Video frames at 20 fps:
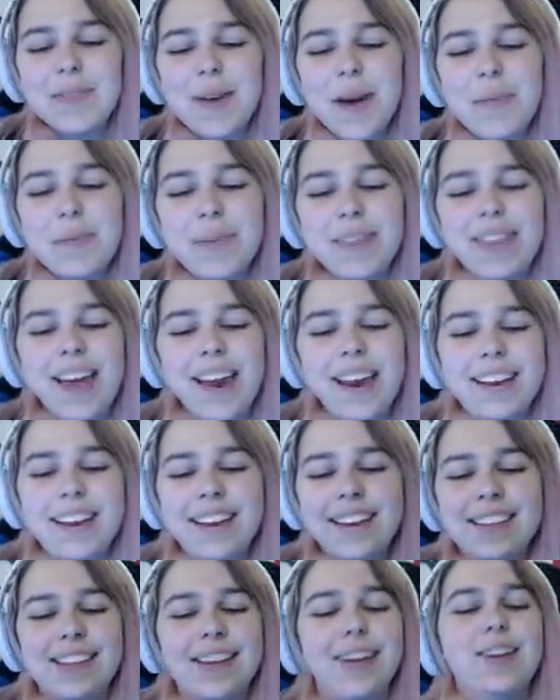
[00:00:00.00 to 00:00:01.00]
my pathetic
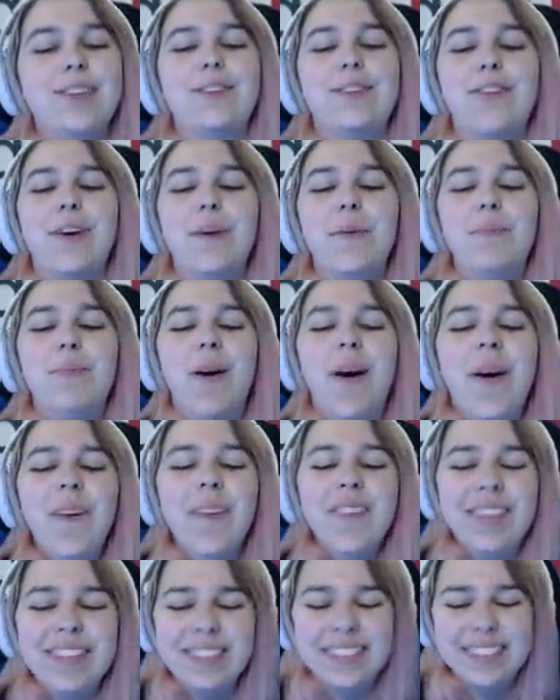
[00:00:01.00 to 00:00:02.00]
excuse for a boat.